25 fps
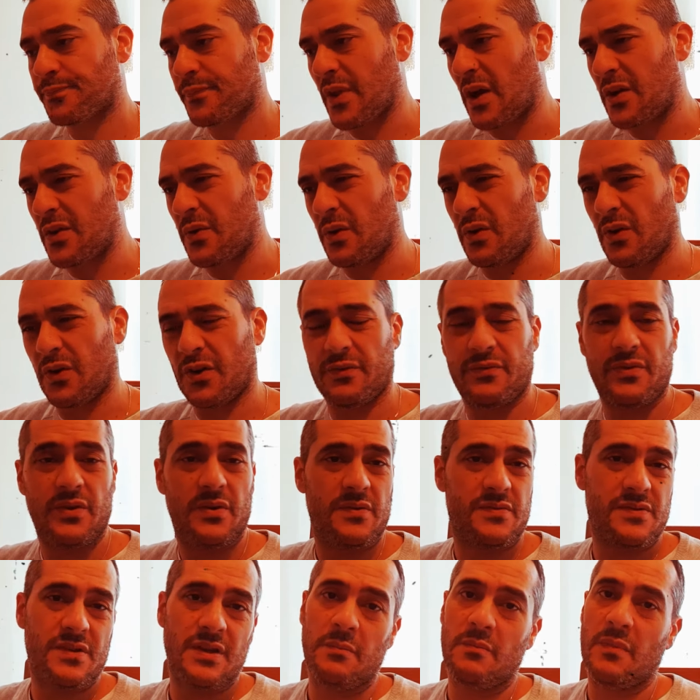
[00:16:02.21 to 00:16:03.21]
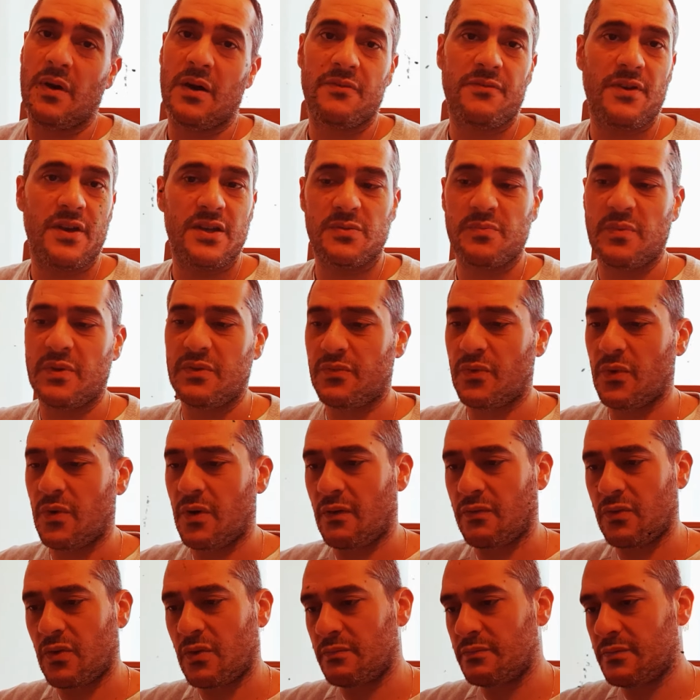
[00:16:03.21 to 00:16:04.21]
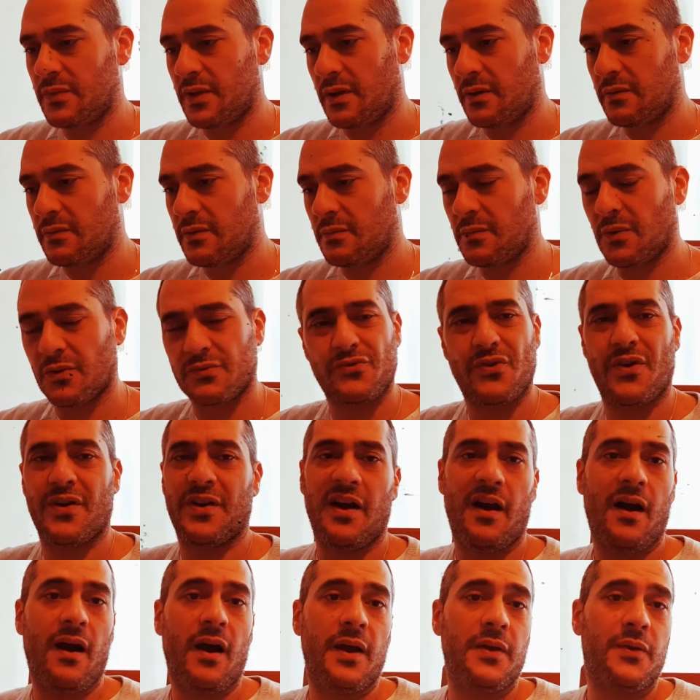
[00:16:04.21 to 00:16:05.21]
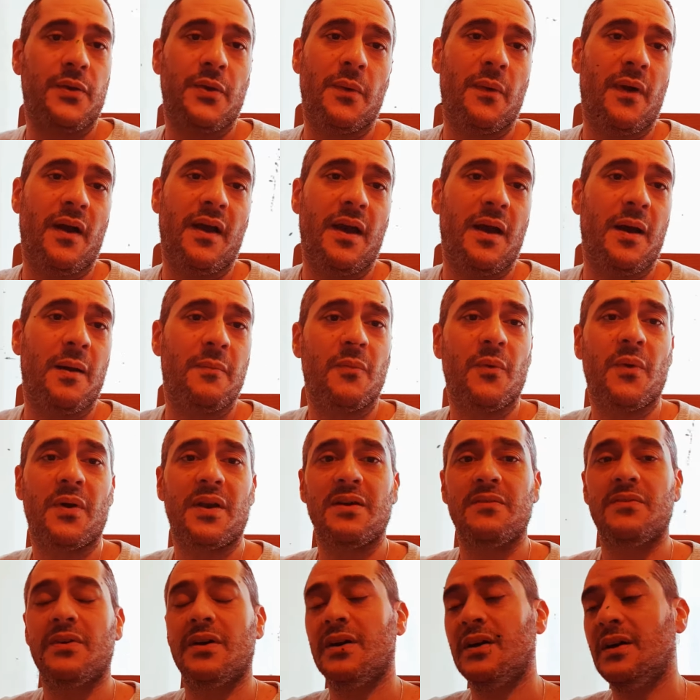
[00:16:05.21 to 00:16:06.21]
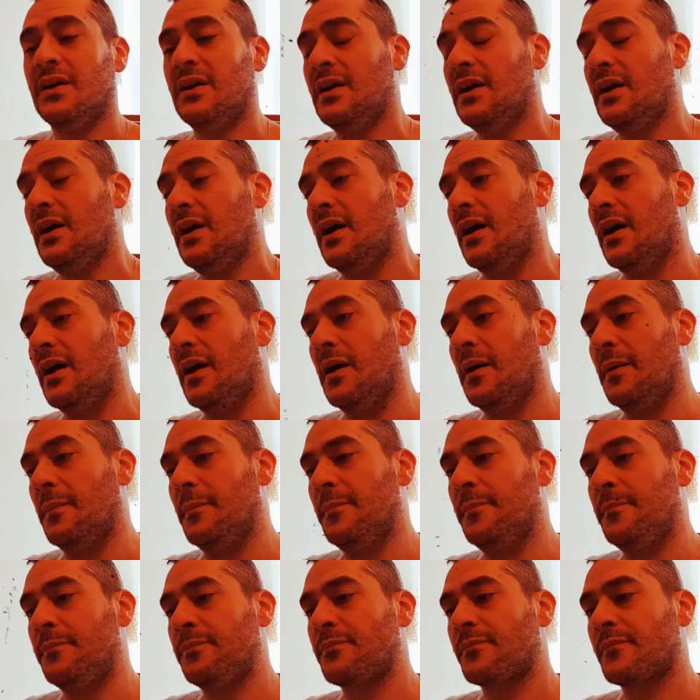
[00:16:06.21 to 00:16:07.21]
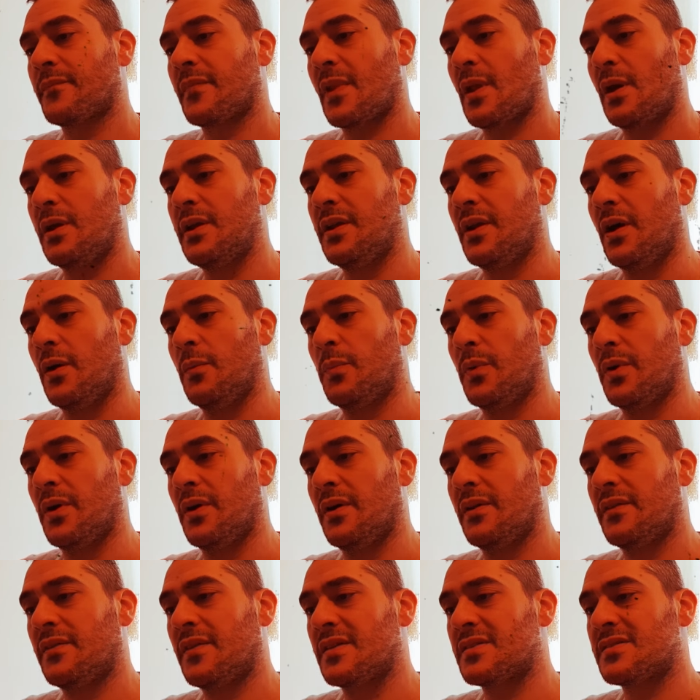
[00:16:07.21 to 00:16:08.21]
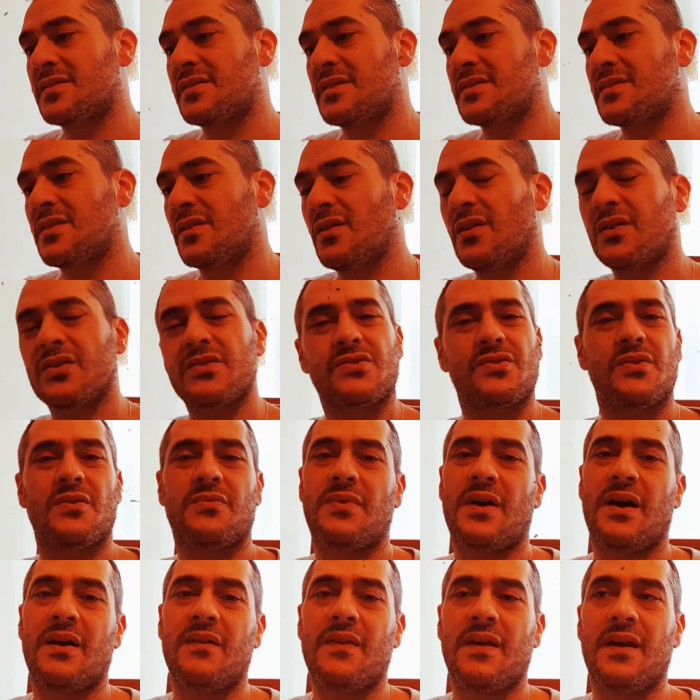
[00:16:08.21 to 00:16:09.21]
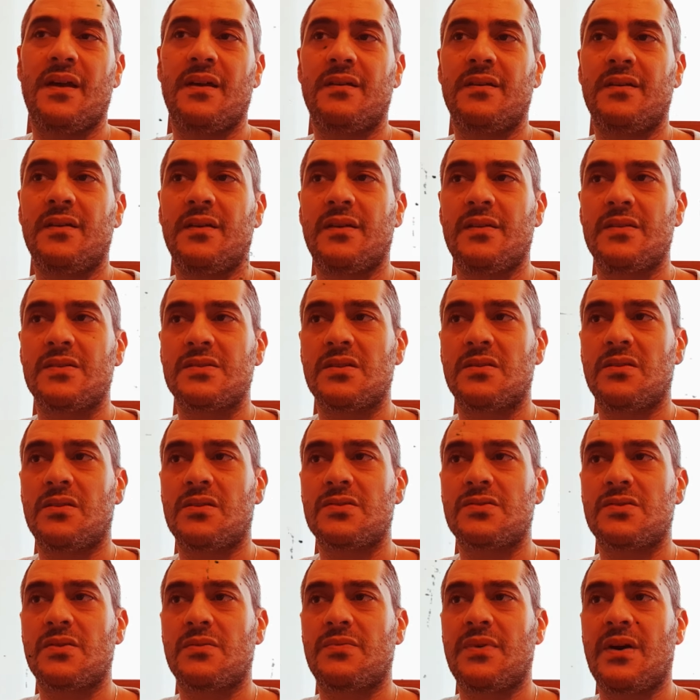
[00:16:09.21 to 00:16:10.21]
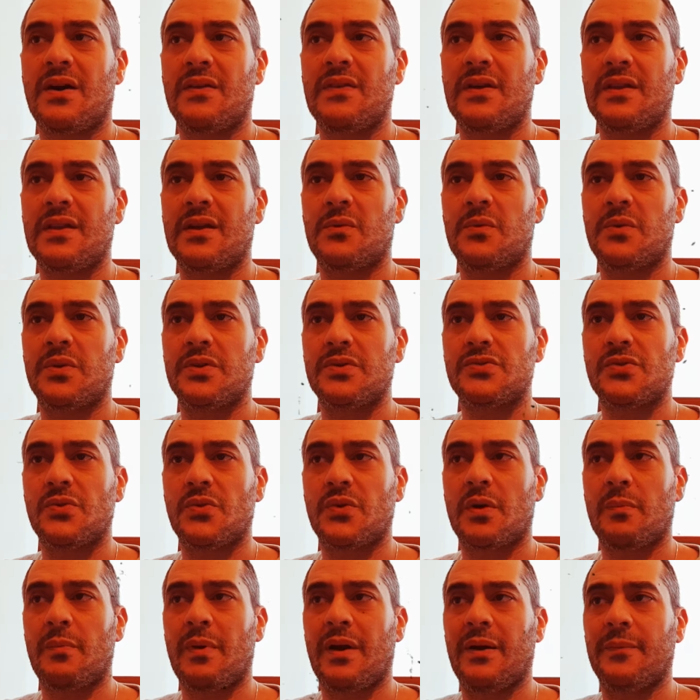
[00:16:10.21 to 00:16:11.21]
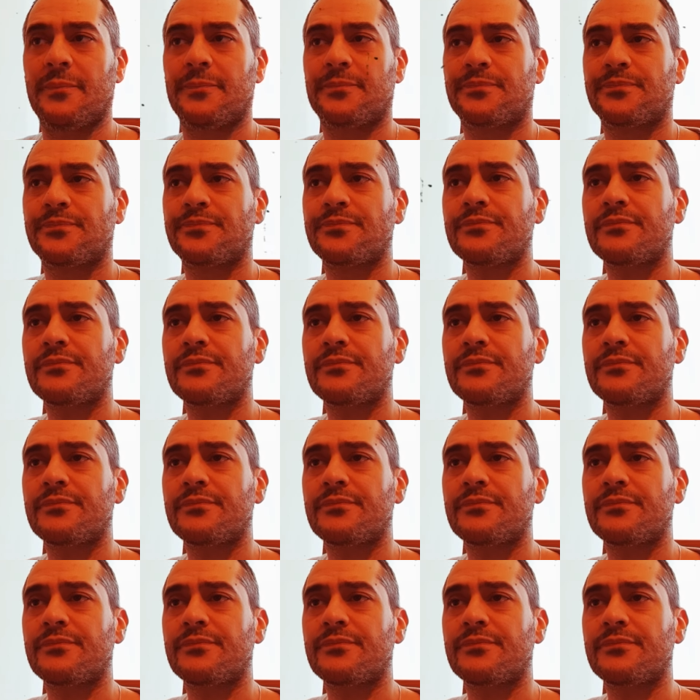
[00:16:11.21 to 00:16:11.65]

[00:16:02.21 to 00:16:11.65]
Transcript: I know a lot of you have seen my face before. I've got I'm not trying to hide who I am or whatever. But there's a lot of stuff out there. There's a lot of stuff out there that I want to talk about.